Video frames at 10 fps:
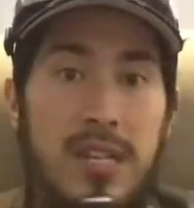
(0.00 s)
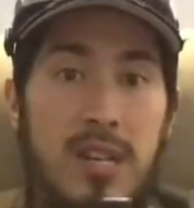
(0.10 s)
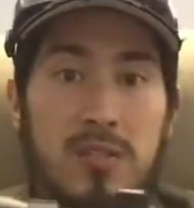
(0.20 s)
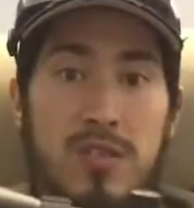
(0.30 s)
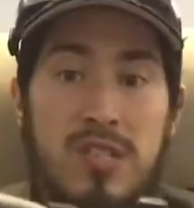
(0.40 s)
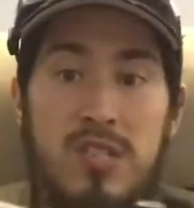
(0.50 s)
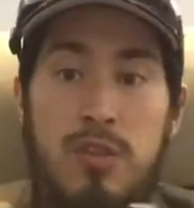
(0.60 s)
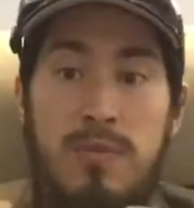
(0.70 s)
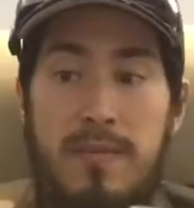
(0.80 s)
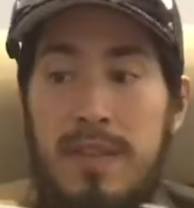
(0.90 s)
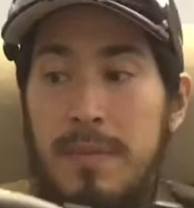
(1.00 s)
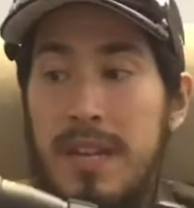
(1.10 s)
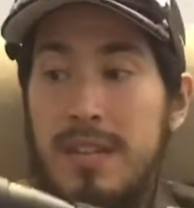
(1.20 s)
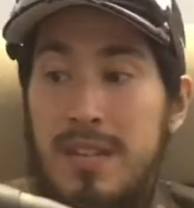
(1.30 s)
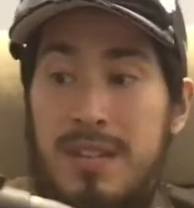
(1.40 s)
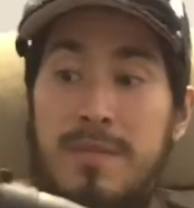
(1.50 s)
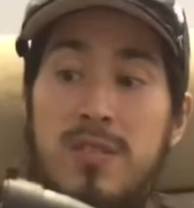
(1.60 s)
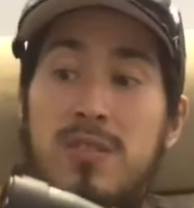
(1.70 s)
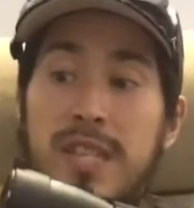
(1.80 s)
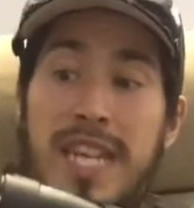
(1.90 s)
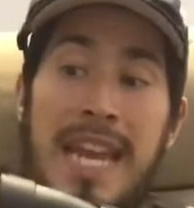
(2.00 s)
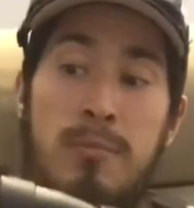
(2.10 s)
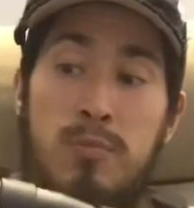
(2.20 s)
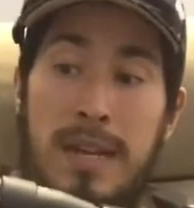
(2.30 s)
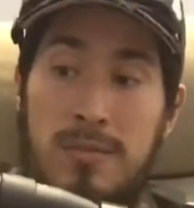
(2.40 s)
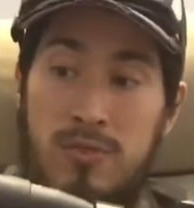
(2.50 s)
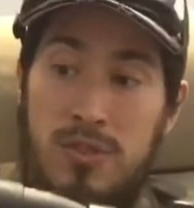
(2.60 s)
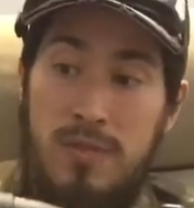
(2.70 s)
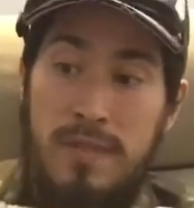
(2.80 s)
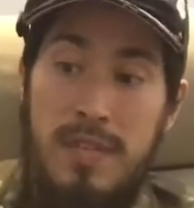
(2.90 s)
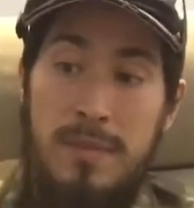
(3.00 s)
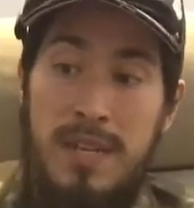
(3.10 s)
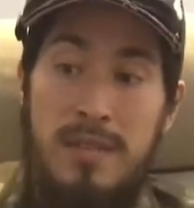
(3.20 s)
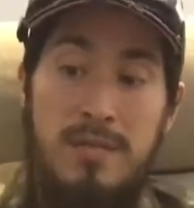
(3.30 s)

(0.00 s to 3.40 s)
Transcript: I got the scope off eBay. I even got the ammo pouch off eBay.